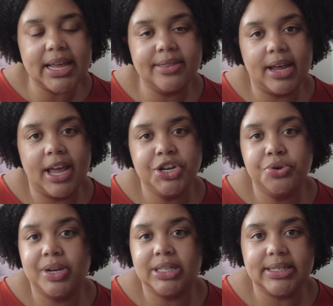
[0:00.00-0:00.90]
and then you
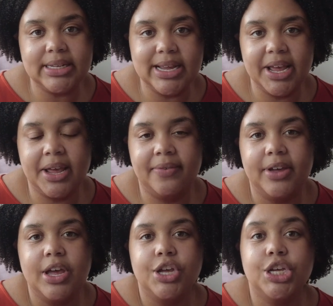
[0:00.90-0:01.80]
can see if
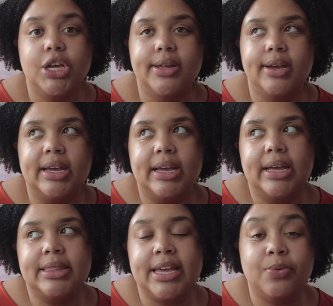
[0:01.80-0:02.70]

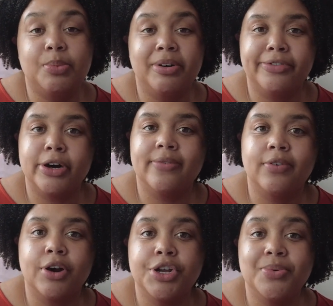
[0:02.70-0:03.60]
they would prefer
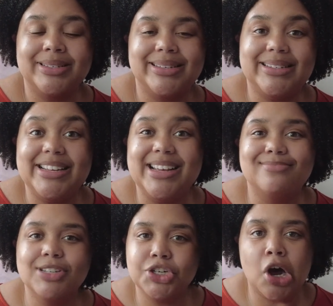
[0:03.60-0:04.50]
for you as the team
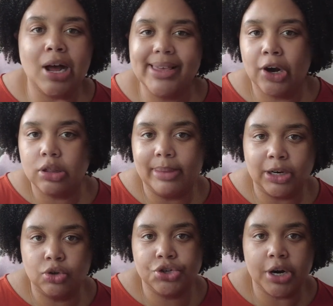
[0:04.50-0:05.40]
to talk, get all the
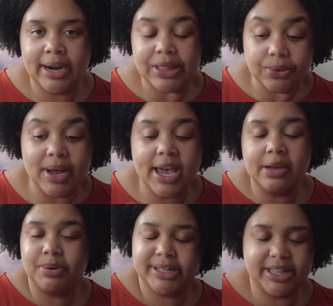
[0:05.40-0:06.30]
medical jargon out the way
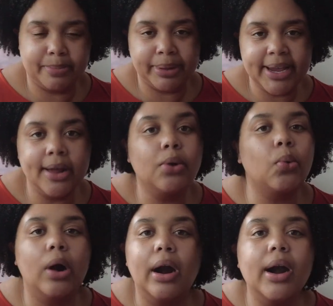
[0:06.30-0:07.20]
and present the plan,
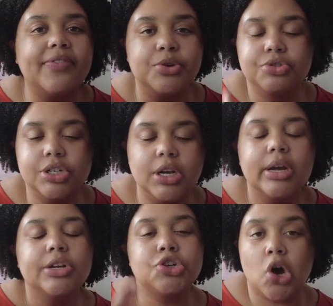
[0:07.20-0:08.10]
or if you should
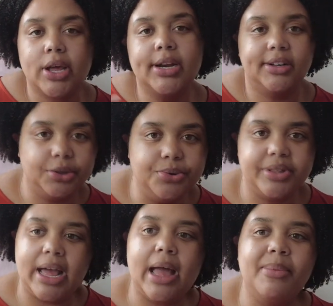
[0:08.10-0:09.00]
talk and include
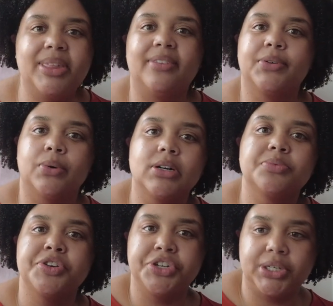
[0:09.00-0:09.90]
them. And then of course
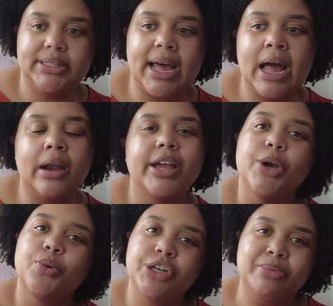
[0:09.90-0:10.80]
when you're doing that,
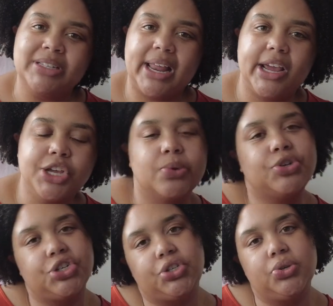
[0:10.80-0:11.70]
when you're presenting, you would
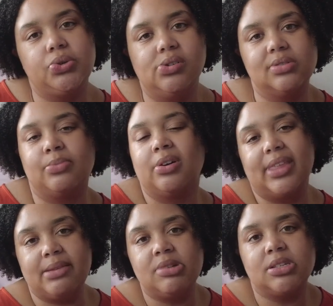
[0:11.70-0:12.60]
just use more
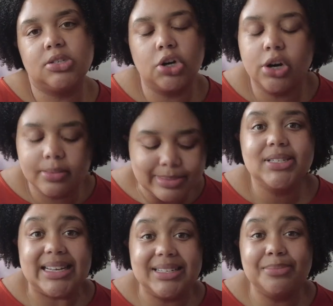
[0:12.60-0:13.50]
layman's terms.
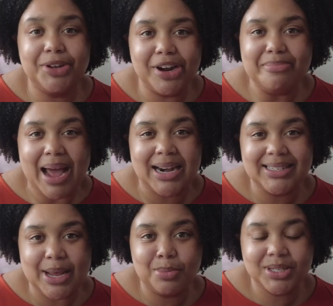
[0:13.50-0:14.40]
Seeing some good and bad
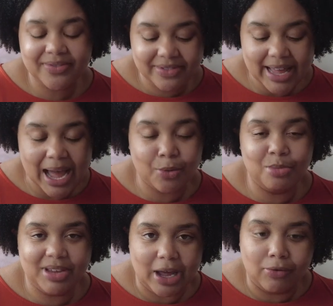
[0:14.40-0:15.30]
examples of that will
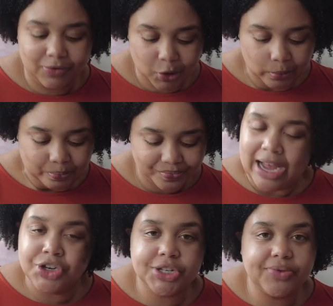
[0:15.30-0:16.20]
be helpful.
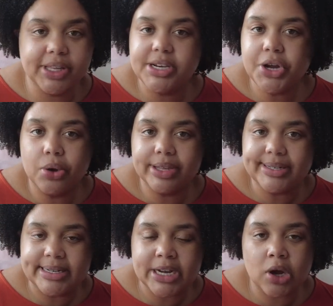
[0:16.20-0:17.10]
Just really know the
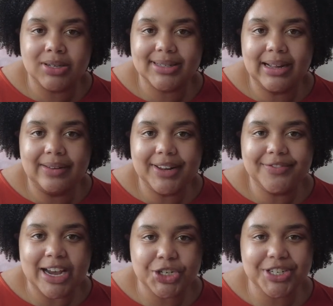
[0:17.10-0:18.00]
details of
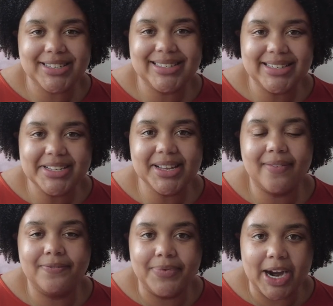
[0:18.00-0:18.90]
infectious disease
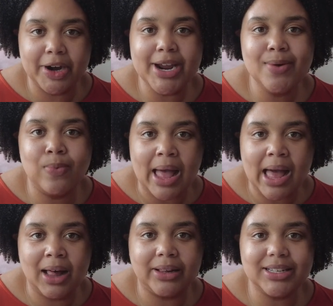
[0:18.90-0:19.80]
very
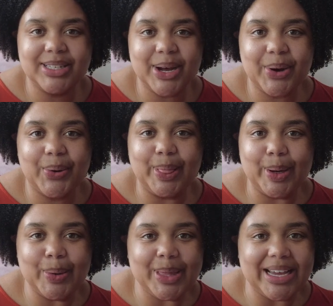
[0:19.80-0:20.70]
well. So
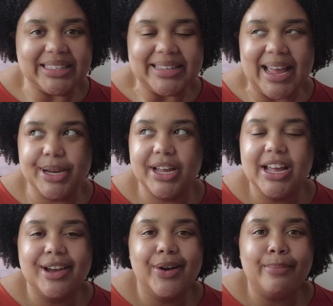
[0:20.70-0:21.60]
little things like
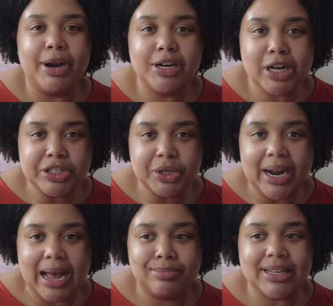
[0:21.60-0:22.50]
peritonsillar
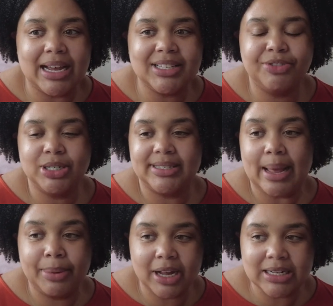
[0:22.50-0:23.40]
abscess versus
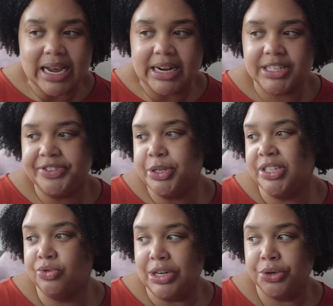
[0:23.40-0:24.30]
epiglottitis versus
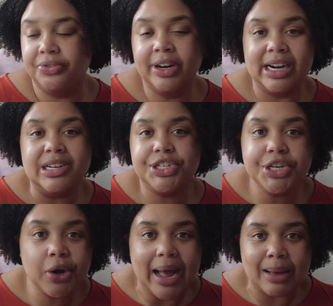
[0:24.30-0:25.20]

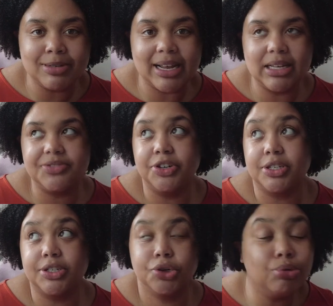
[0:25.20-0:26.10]
retropharyngeal abscess
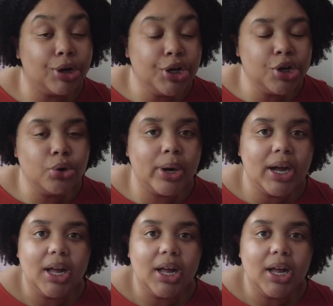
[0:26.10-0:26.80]
versus CRU